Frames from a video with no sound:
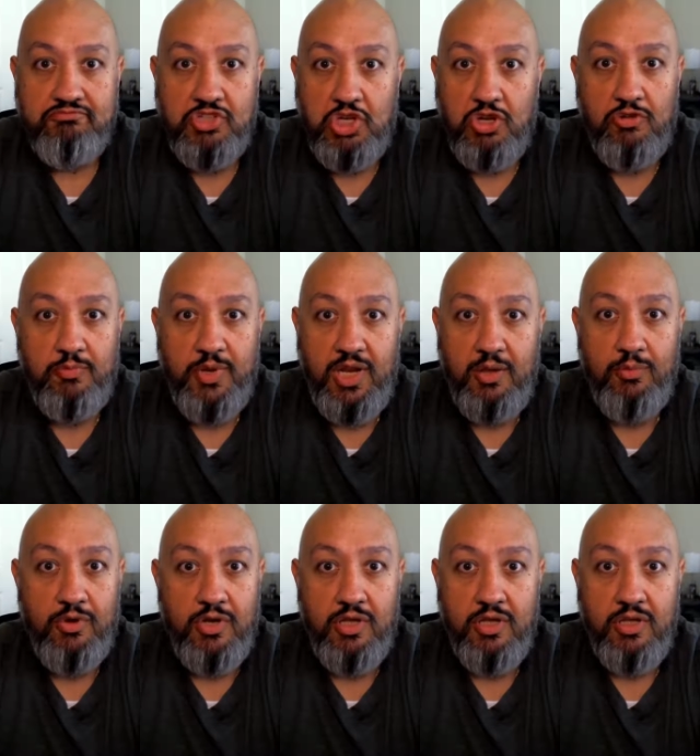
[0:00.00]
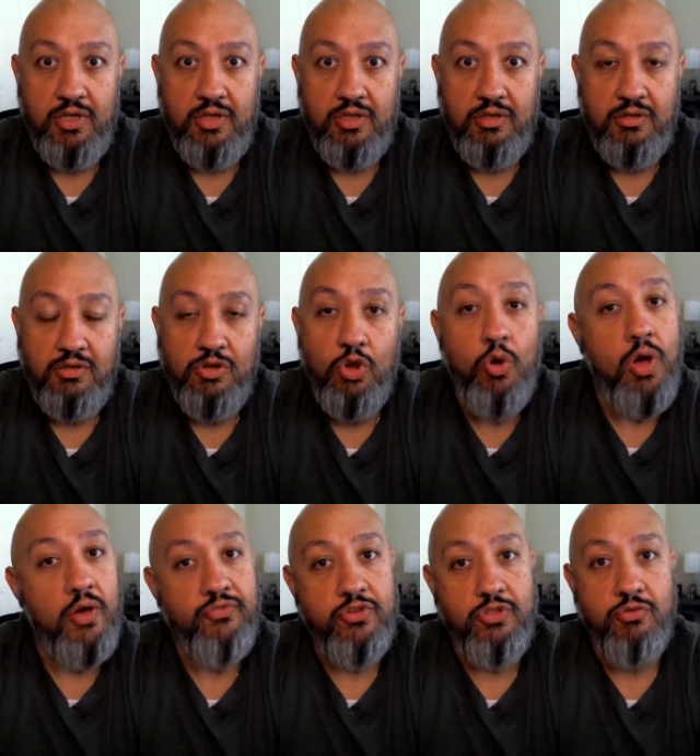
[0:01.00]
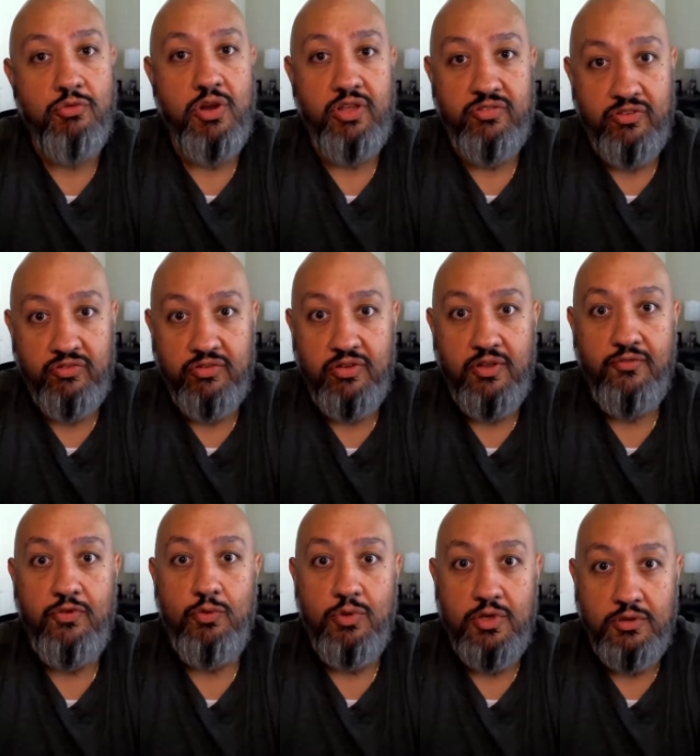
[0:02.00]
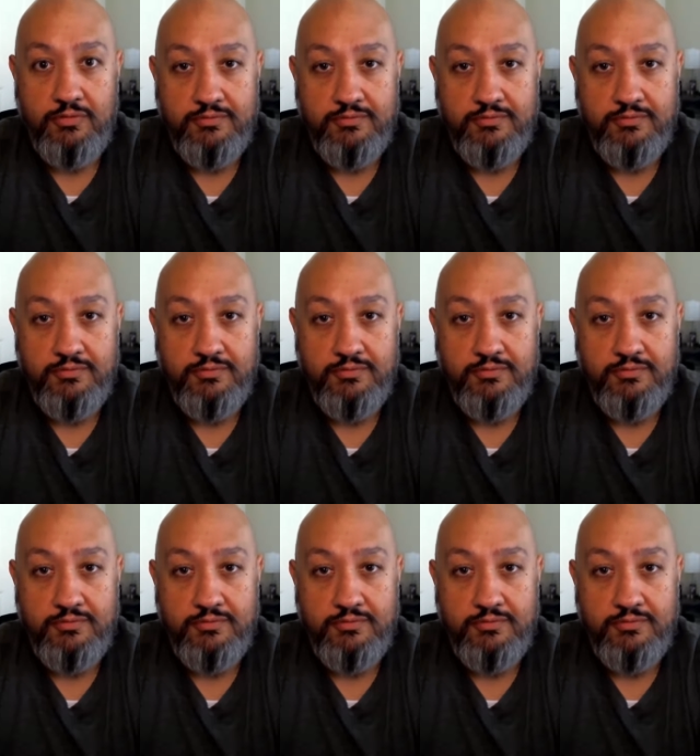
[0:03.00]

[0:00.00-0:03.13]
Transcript: been able to go off to the races, if you will.